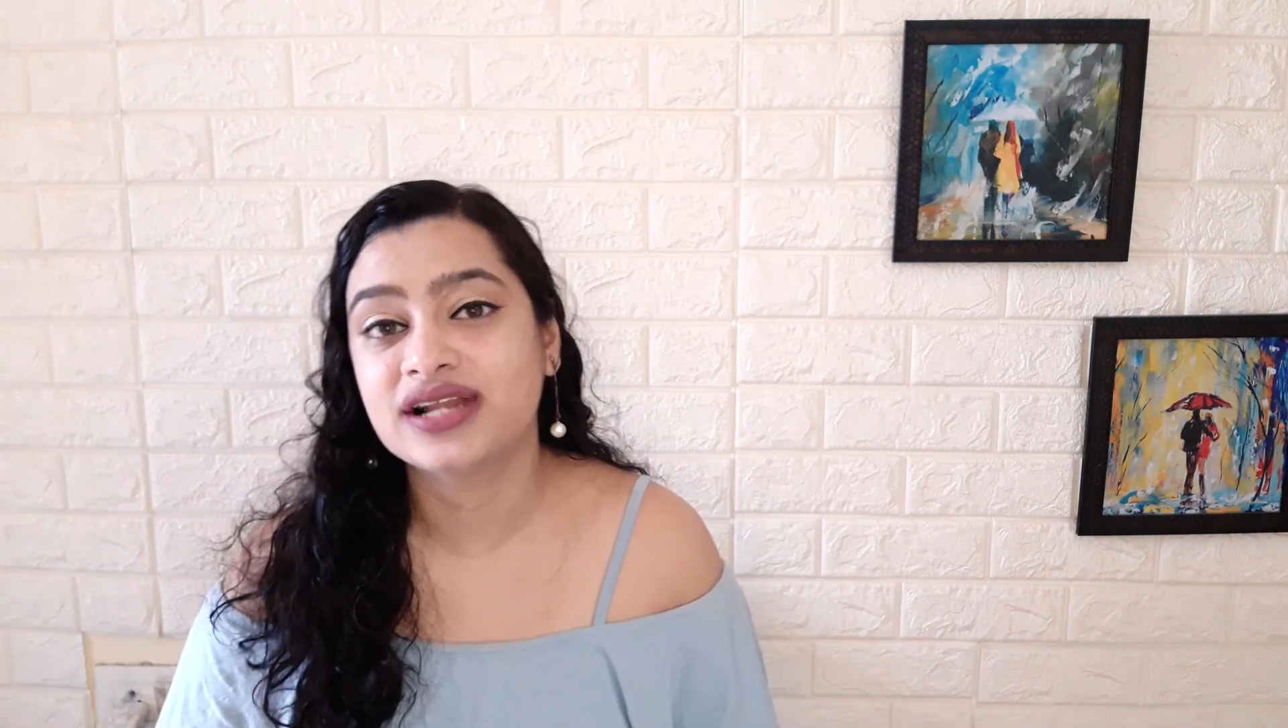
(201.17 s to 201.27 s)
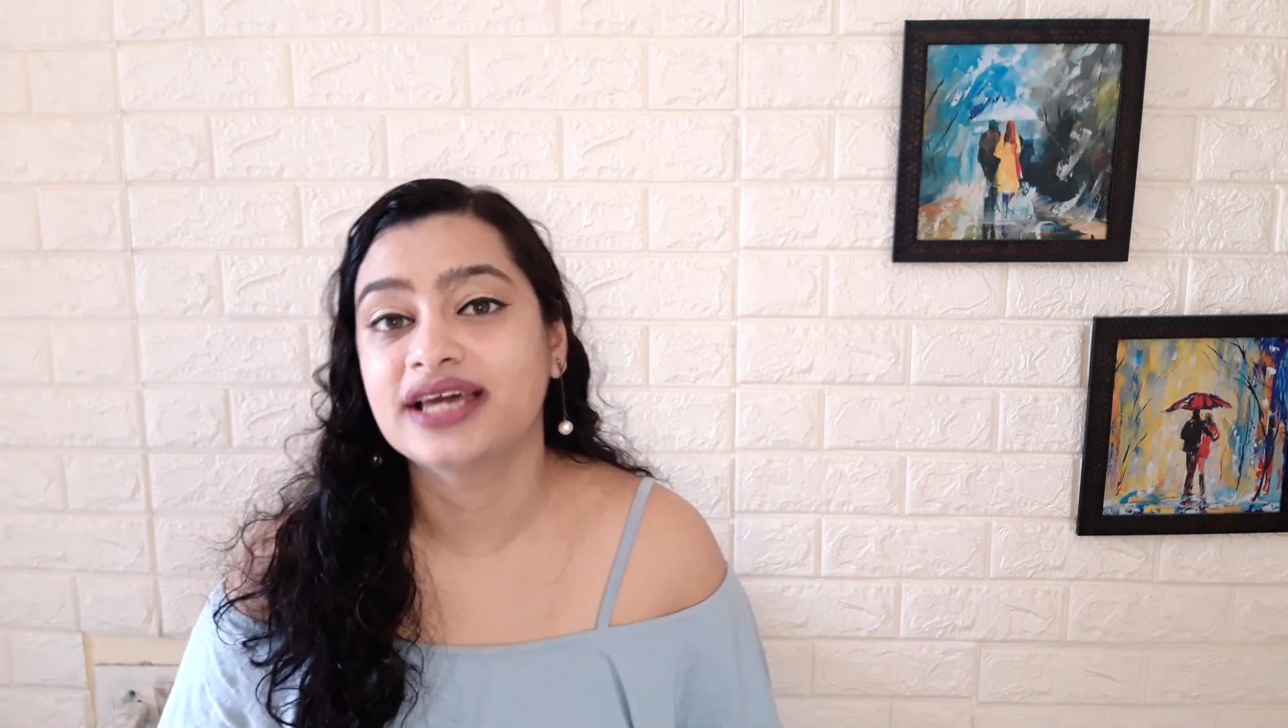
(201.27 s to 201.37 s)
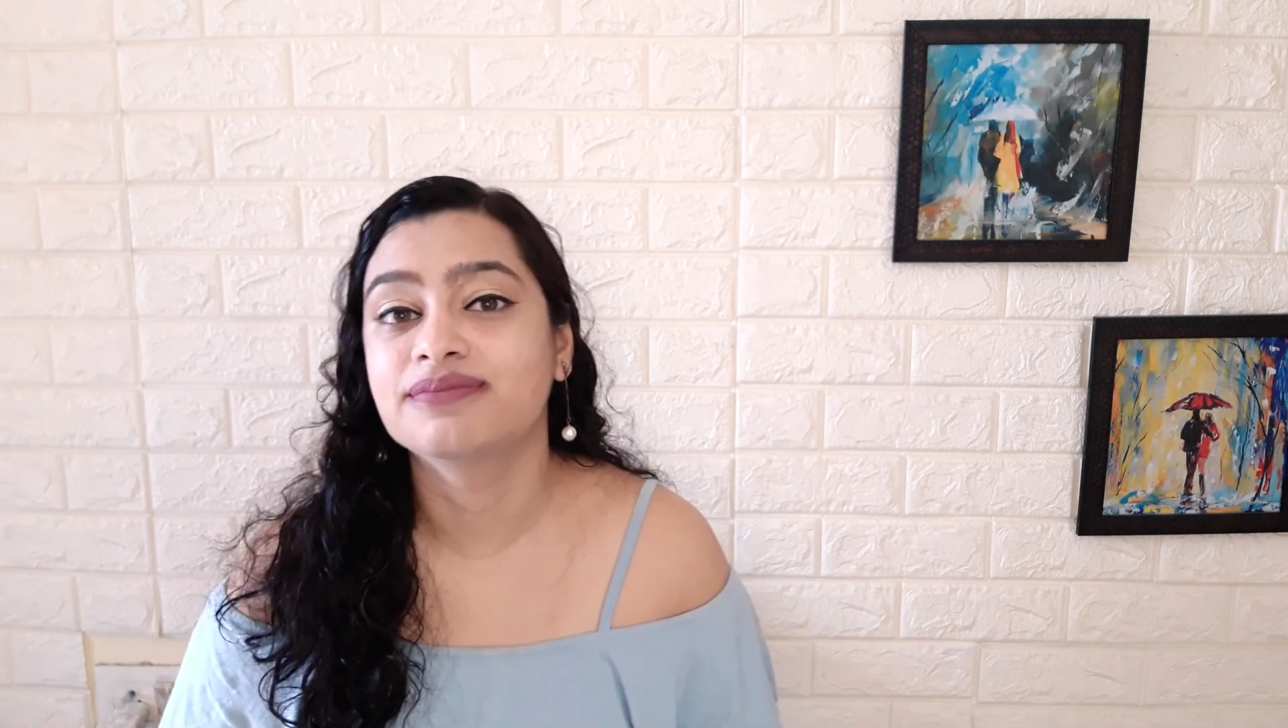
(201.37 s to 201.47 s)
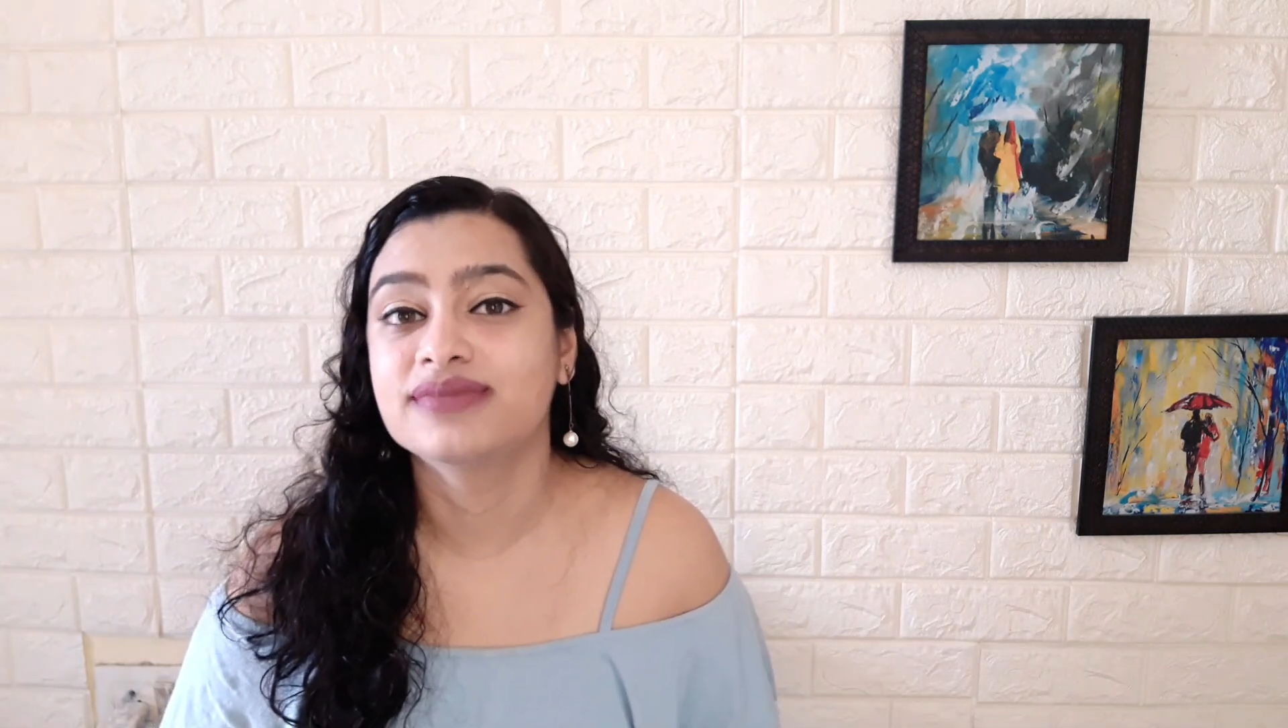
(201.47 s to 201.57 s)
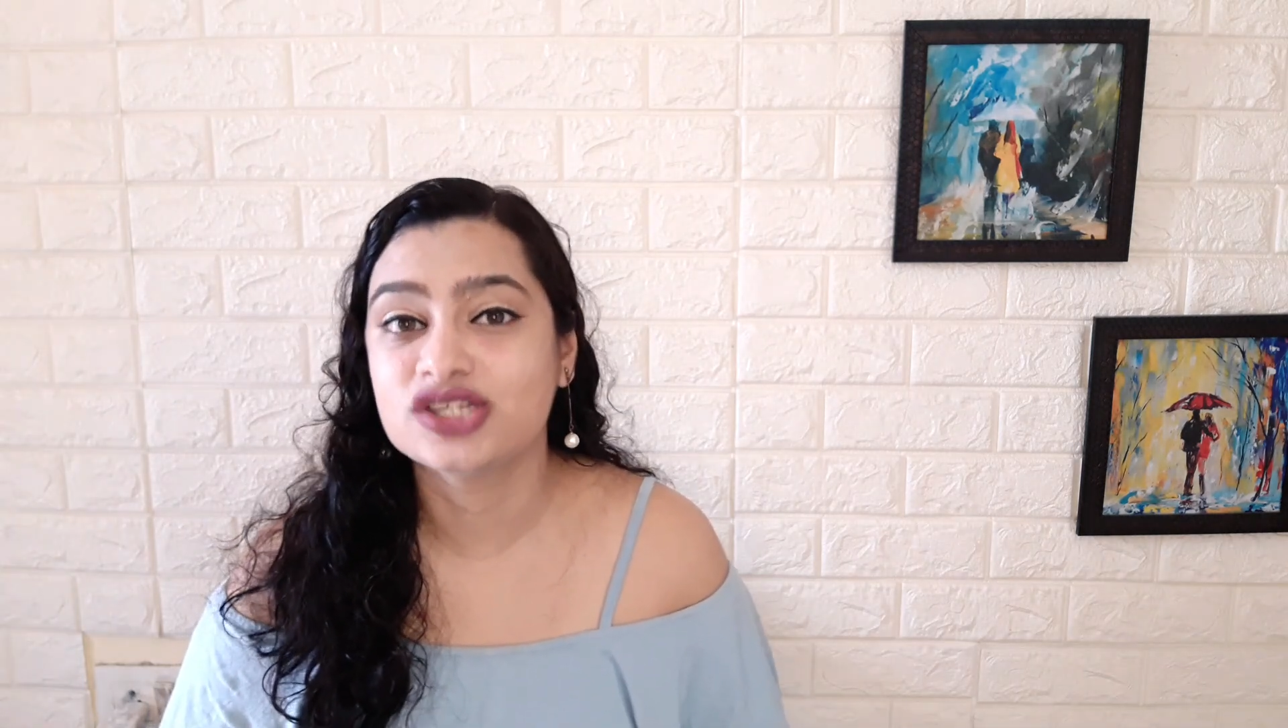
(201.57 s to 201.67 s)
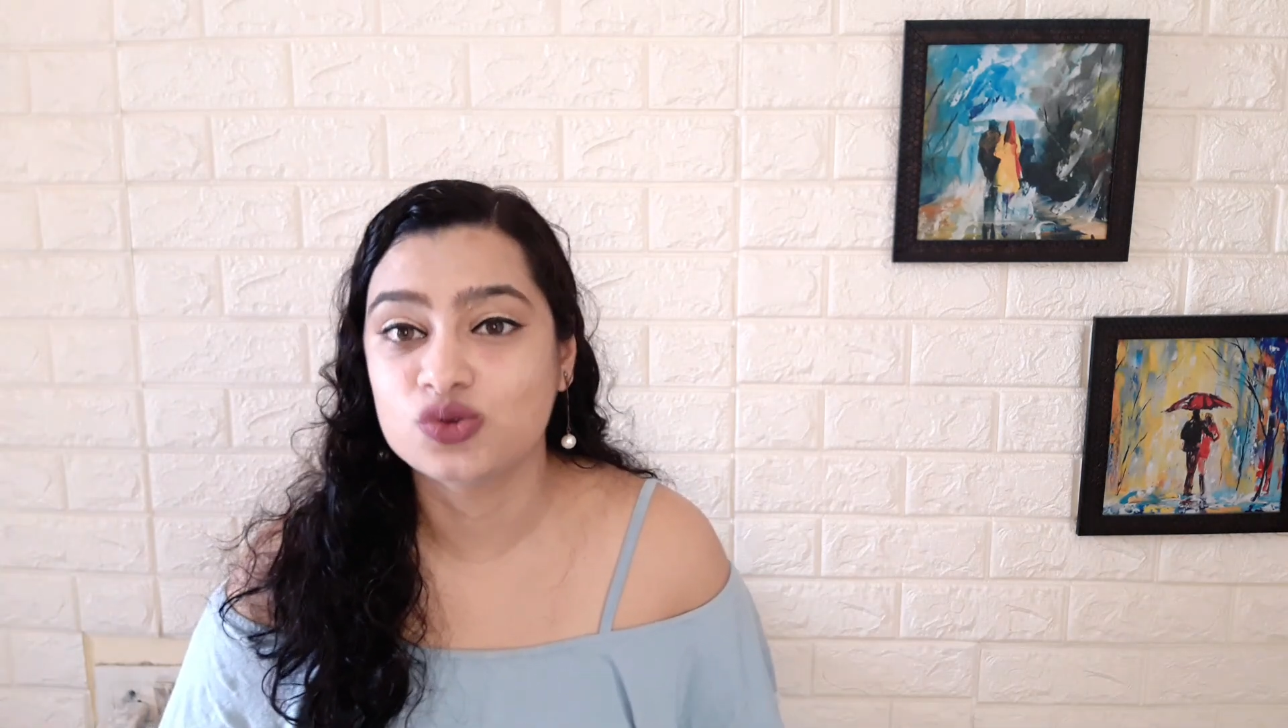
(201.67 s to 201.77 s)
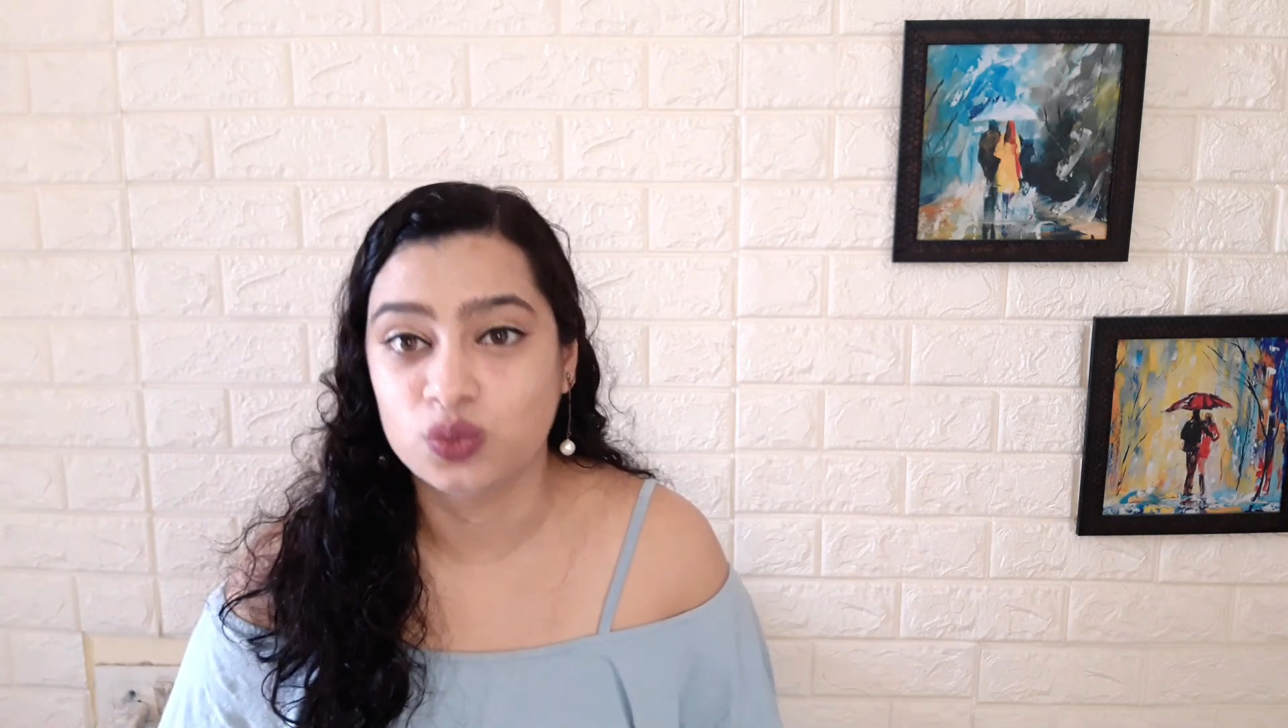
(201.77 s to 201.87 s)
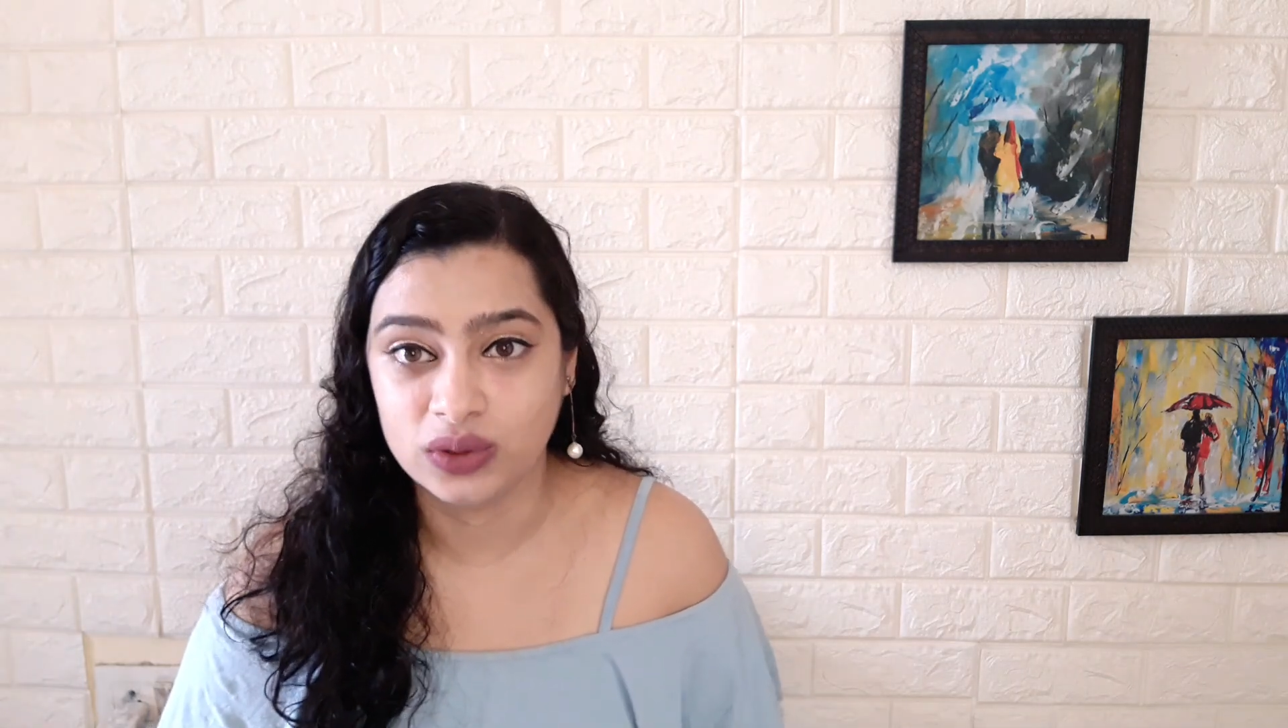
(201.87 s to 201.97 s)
like Miss